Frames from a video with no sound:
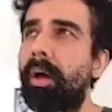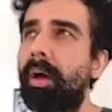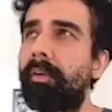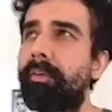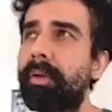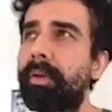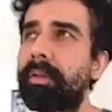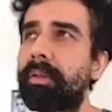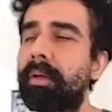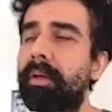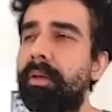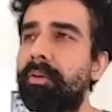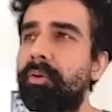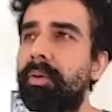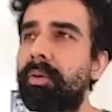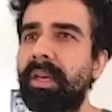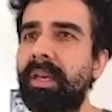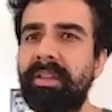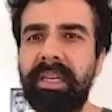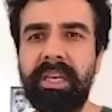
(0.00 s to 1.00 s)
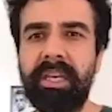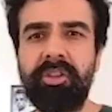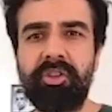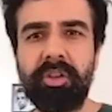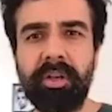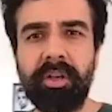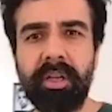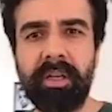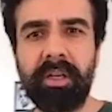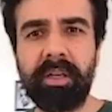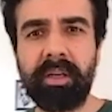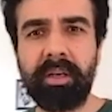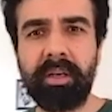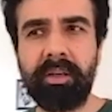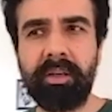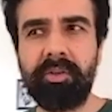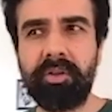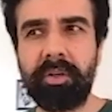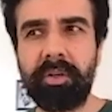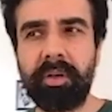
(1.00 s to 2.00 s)
with you know, I think
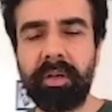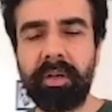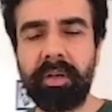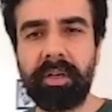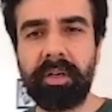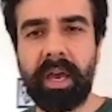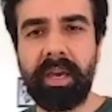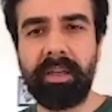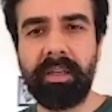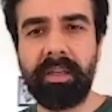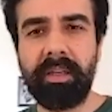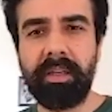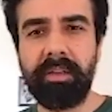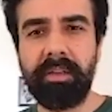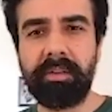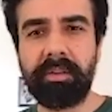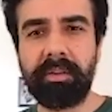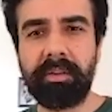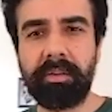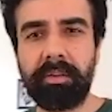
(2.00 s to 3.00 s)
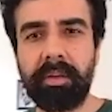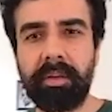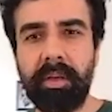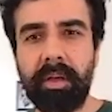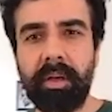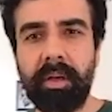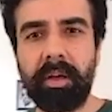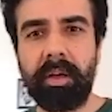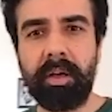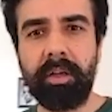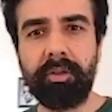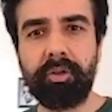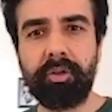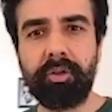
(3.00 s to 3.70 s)
engineering diaries and girls